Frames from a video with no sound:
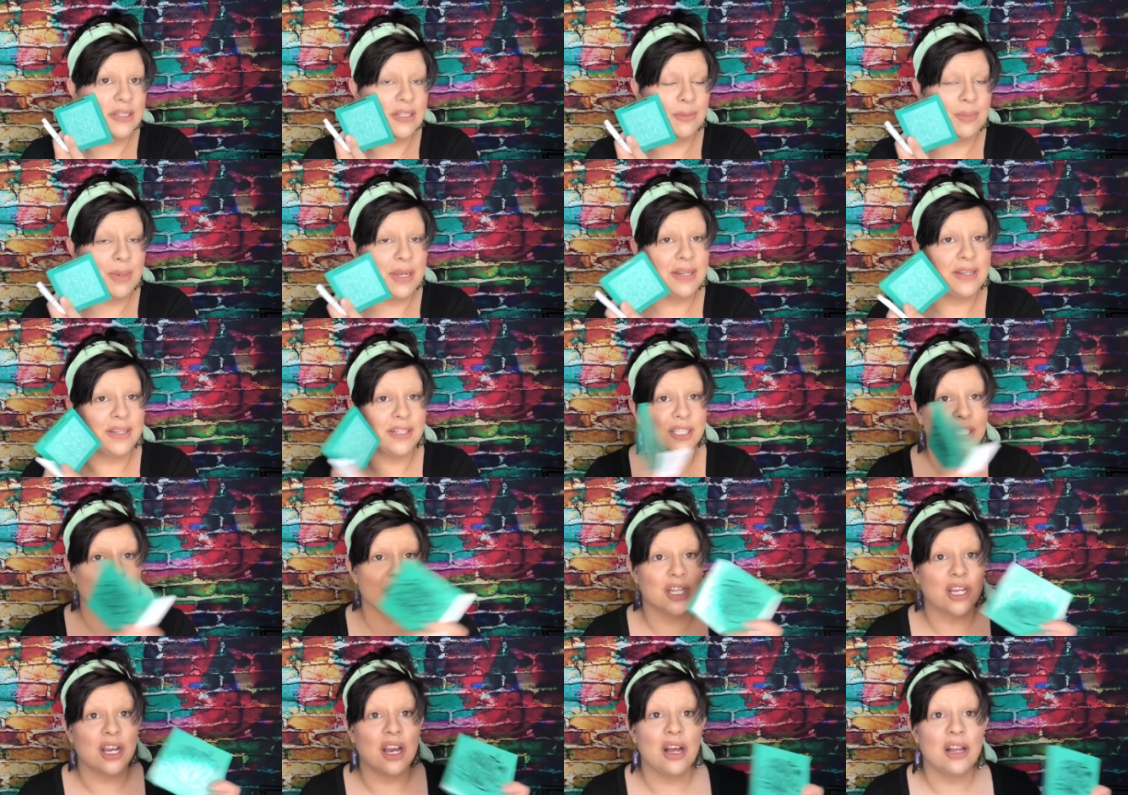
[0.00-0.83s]
You need to pay
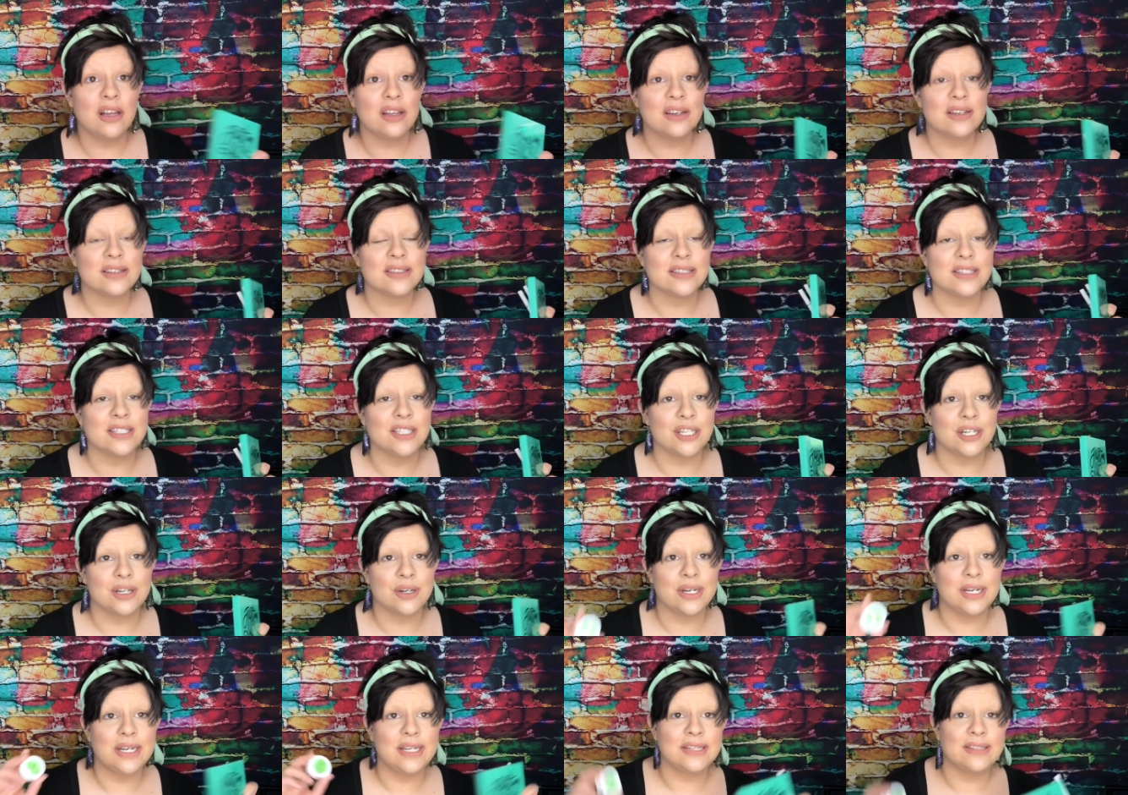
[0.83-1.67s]
attention to colors and the
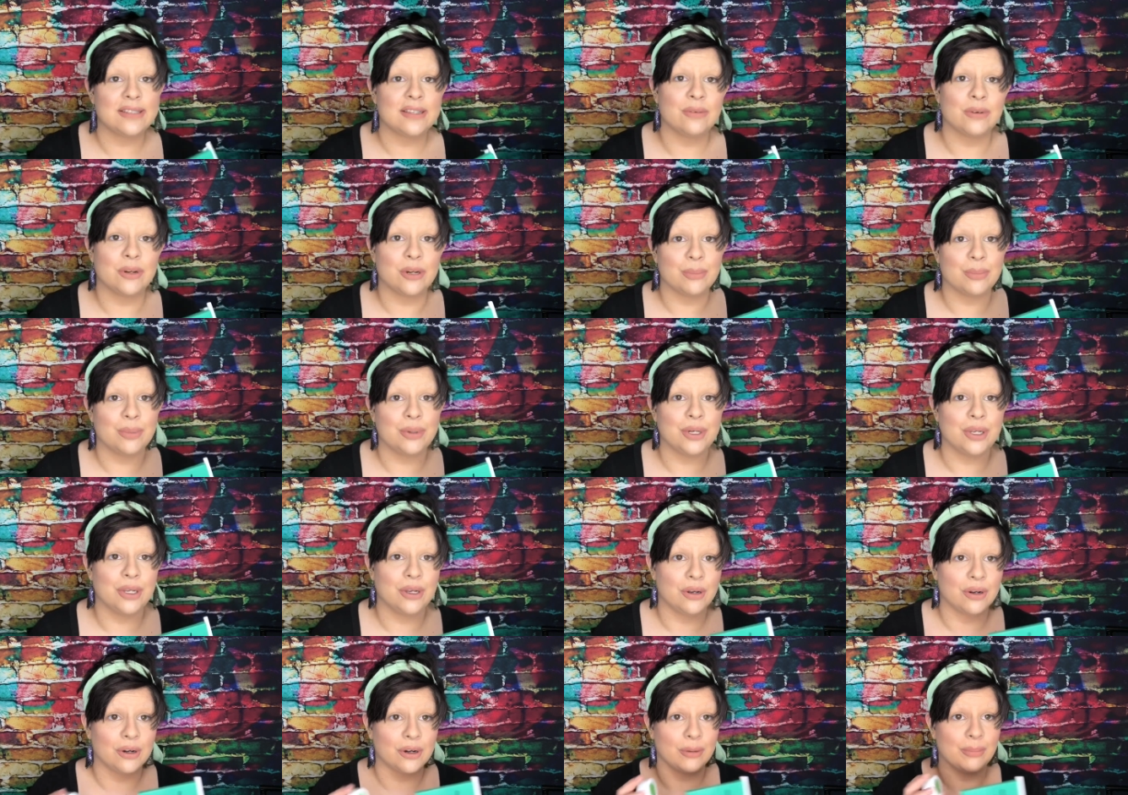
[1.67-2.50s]
ingredients that we were
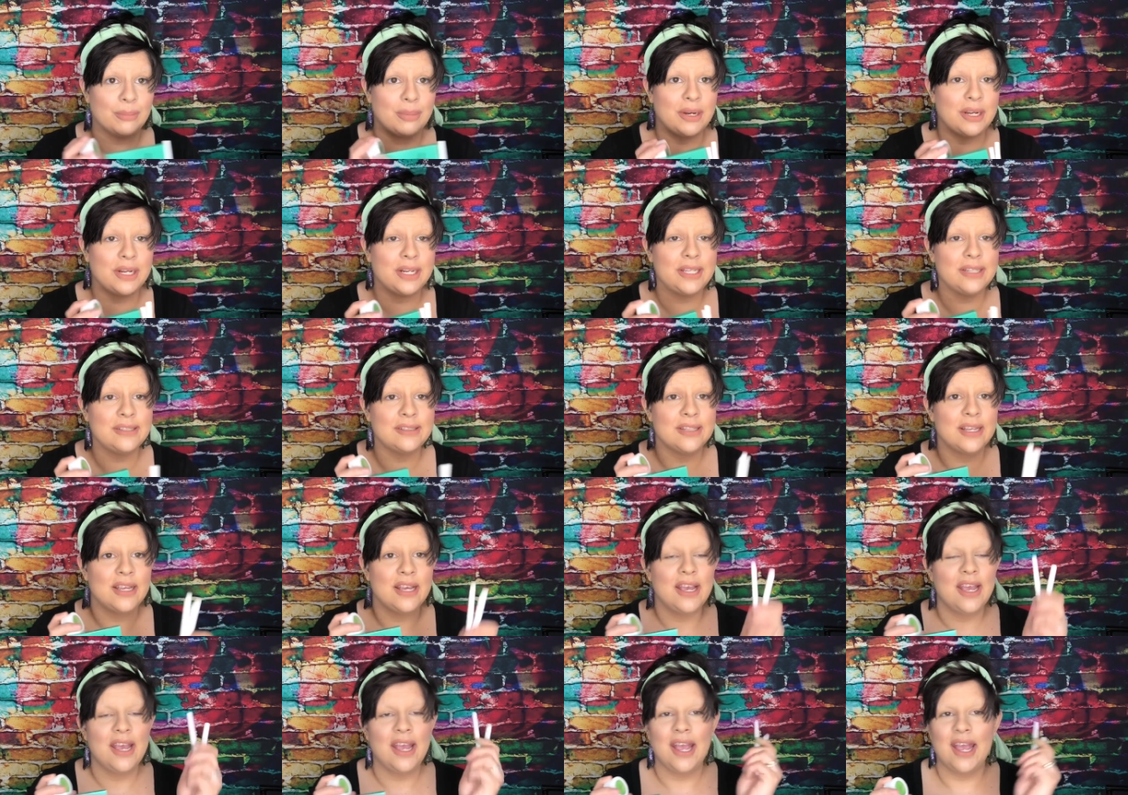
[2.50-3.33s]
putting on our bodies.
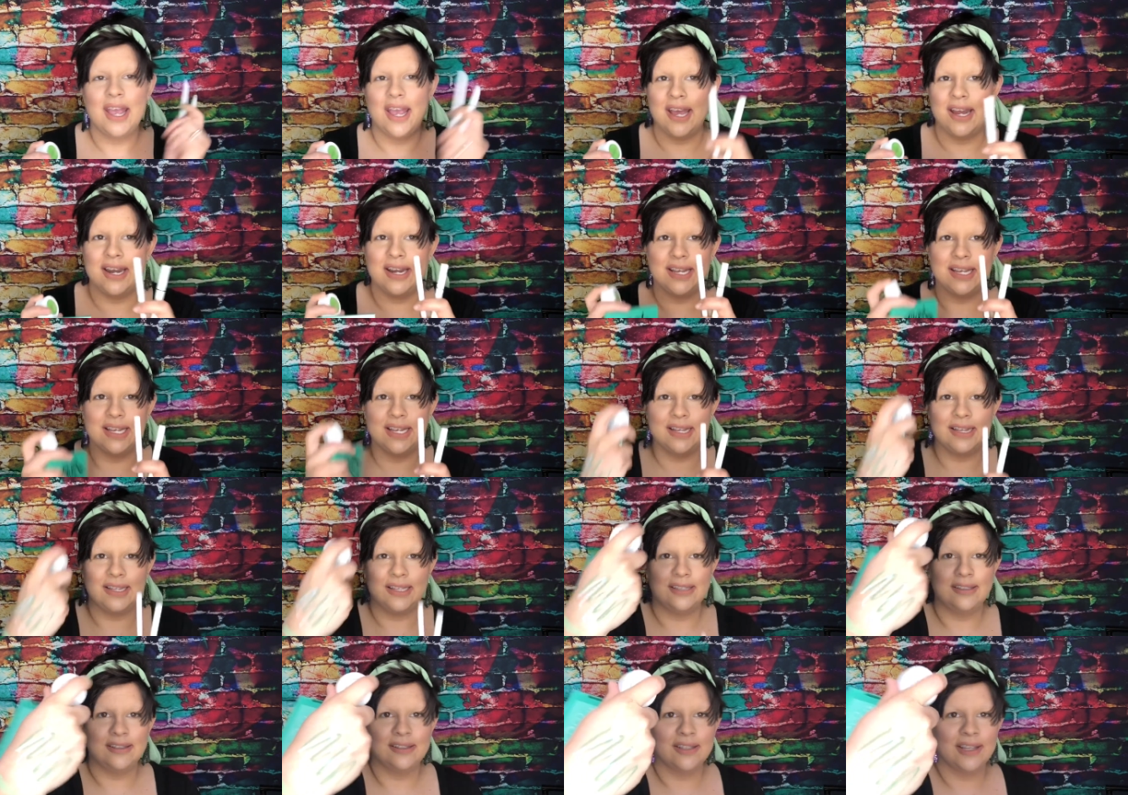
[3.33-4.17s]
And
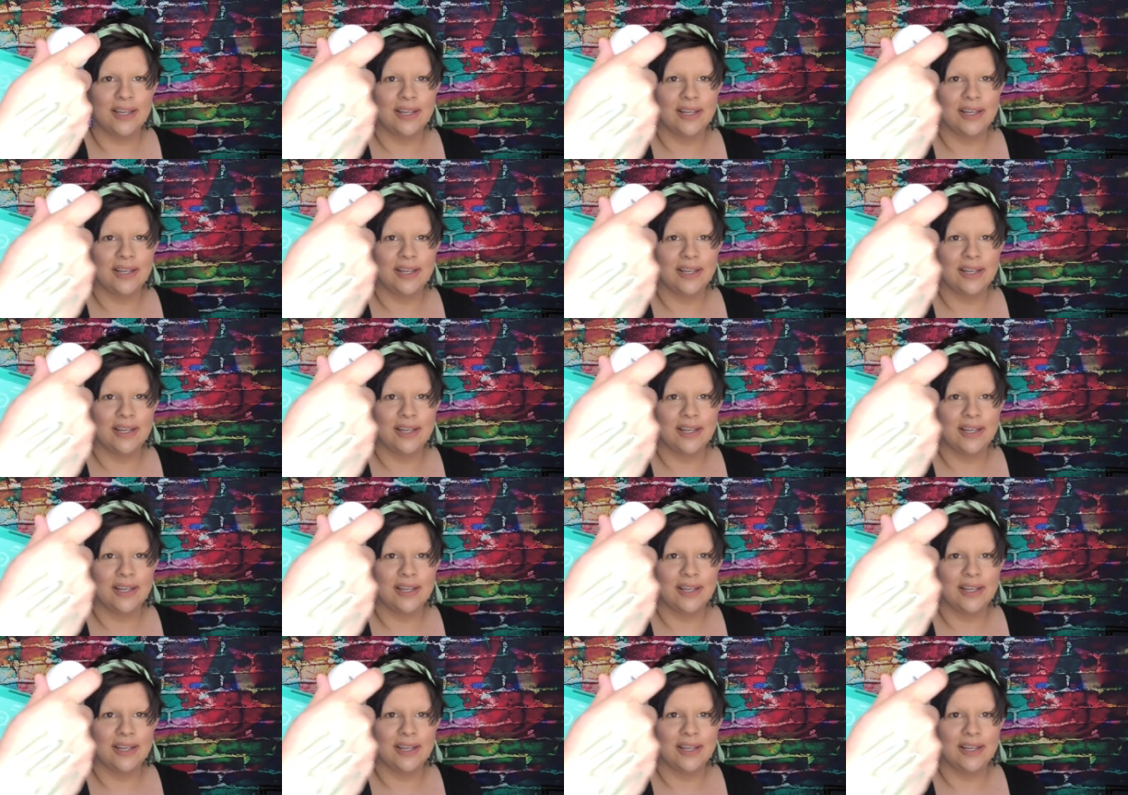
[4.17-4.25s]
again, these